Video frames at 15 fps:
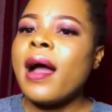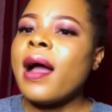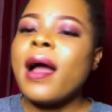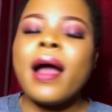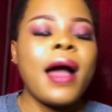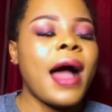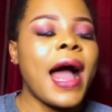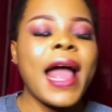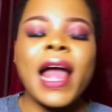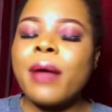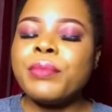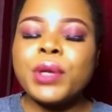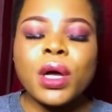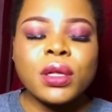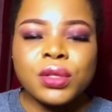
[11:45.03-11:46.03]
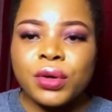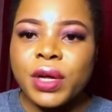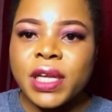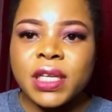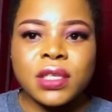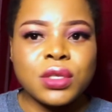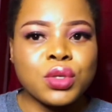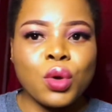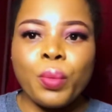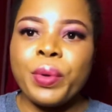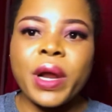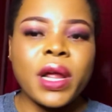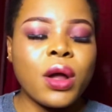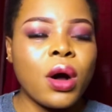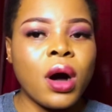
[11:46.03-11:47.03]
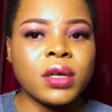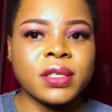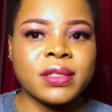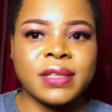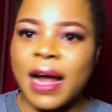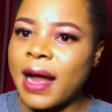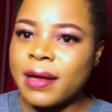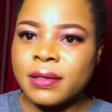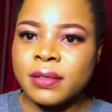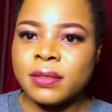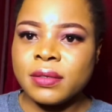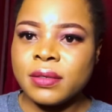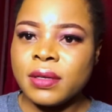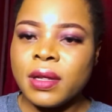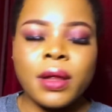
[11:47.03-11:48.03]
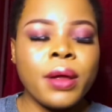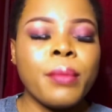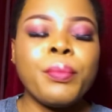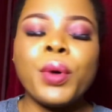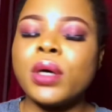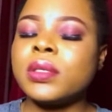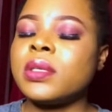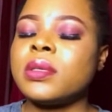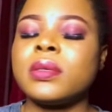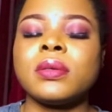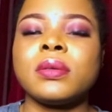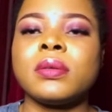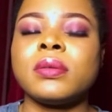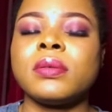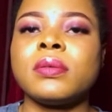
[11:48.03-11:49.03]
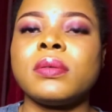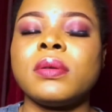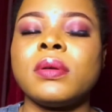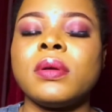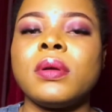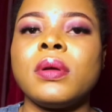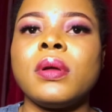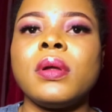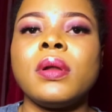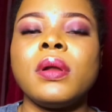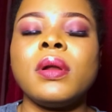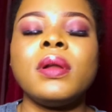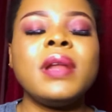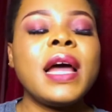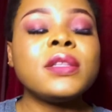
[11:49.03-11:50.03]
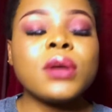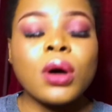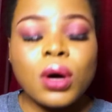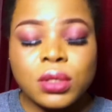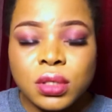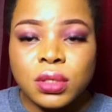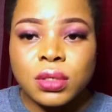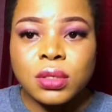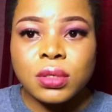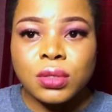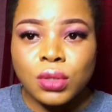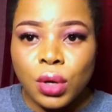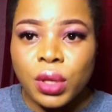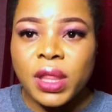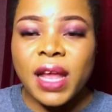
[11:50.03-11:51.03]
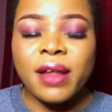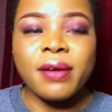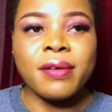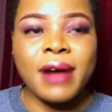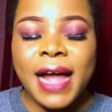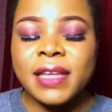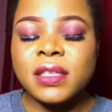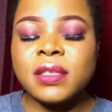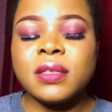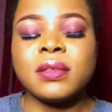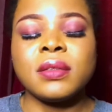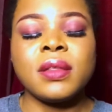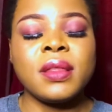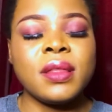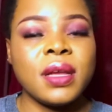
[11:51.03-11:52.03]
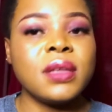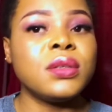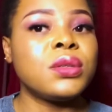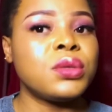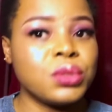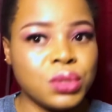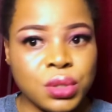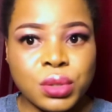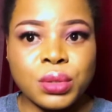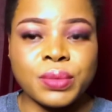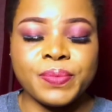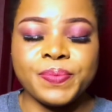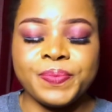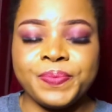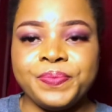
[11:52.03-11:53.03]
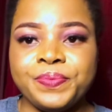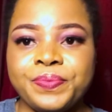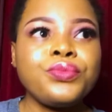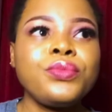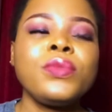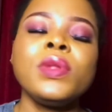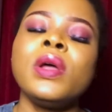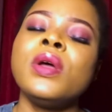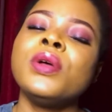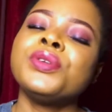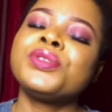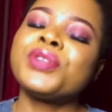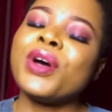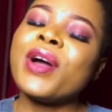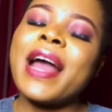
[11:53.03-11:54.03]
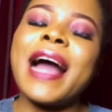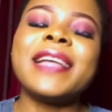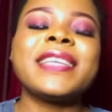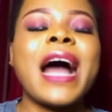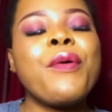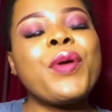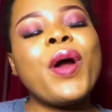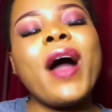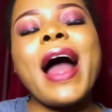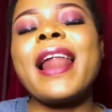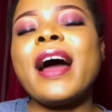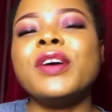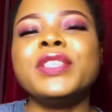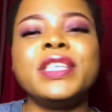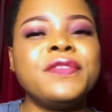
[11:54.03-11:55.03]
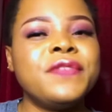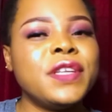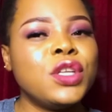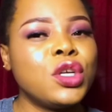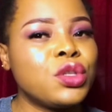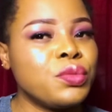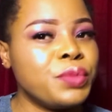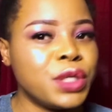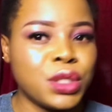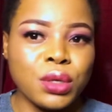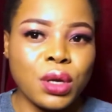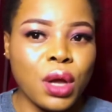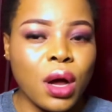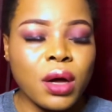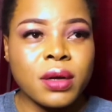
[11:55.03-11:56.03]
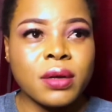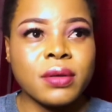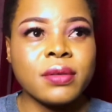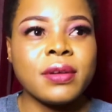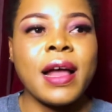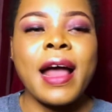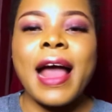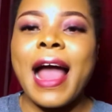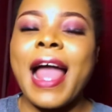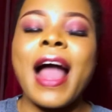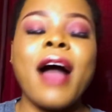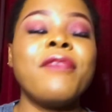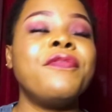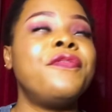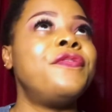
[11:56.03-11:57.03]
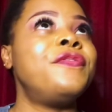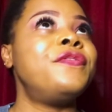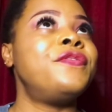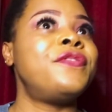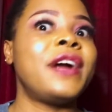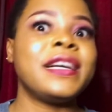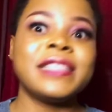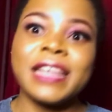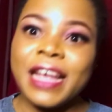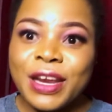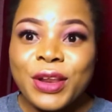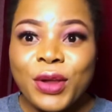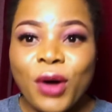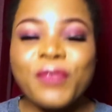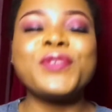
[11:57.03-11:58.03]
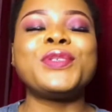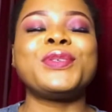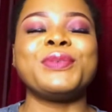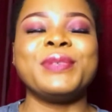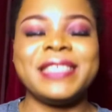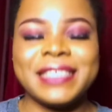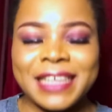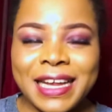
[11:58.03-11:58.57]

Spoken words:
I am not doing this to bring us down, but let us know the right things to do. So guys, I will not allow this video to be too long. I have run enough today.